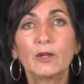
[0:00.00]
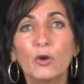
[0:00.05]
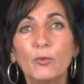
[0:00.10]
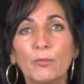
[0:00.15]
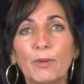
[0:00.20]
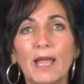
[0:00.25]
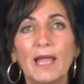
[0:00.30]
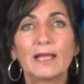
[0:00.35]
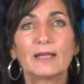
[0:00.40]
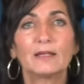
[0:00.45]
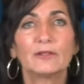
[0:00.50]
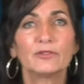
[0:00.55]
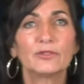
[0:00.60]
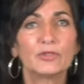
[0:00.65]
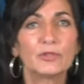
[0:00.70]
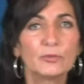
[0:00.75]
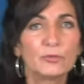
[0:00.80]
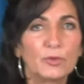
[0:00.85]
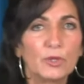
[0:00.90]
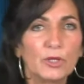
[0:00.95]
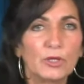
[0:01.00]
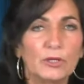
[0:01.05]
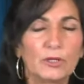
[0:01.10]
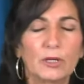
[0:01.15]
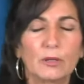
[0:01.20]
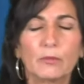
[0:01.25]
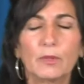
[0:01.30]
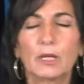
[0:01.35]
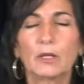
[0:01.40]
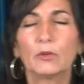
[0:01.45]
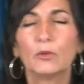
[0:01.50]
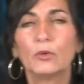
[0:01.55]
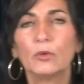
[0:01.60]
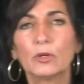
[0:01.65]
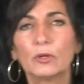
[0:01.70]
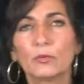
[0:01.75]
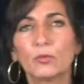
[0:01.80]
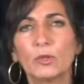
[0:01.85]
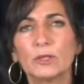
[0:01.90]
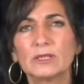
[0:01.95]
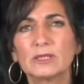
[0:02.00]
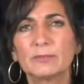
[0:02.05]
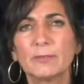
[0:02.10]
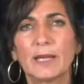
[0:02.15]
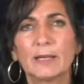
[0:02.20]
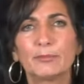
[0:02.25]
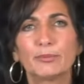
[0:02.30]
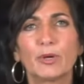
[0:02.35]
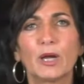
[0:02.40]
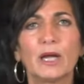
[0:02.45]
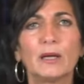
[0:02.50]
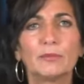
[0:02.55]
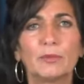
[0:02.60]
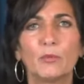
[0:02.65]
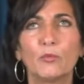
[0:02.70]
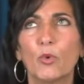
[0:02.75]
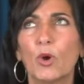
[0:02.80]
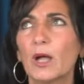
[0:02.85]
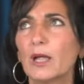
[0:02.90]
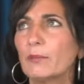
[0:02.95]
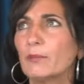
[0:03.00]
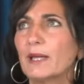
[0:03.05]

I go back into the Word. I'm like, Lord, what's my problem?